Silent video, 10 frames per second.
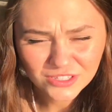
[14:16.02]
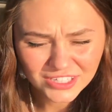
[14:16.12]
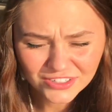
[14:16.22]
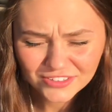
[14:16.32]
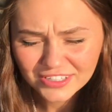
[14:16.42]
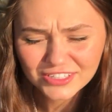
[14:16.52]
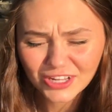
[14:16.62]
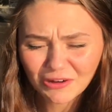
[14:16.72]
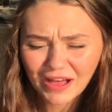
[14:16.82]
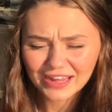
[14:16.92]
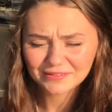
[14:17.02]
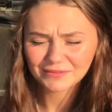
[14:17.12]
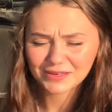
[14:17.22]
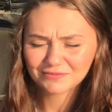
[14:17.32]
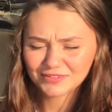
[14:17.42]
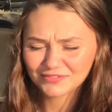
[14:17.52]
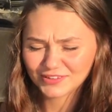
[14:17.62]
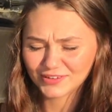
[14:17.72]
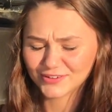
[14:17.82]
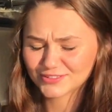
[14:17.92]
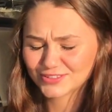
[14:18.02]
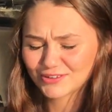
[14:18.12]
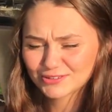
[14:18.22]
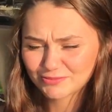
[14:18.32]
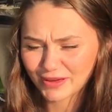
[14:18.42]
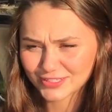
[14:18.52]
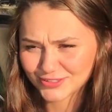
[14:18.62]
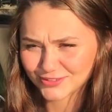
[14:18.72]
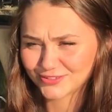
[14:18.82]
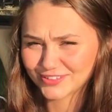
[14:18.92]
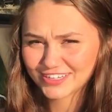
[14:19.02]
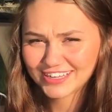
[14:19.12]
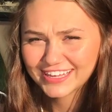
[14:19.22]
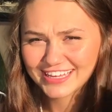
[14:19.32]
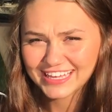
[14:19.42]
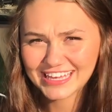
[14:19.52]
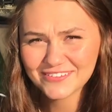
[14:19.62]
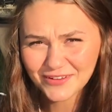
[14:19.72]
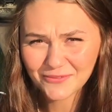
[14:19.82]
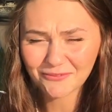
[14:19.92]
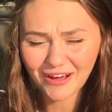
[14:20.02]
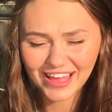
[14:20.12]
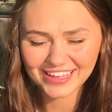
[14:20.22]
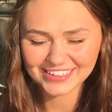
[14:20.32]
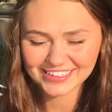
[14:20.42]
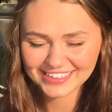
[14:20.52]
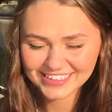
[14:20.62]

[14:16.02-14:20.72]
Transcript: literally know how to make me feel so special. Oh my even god, you look so good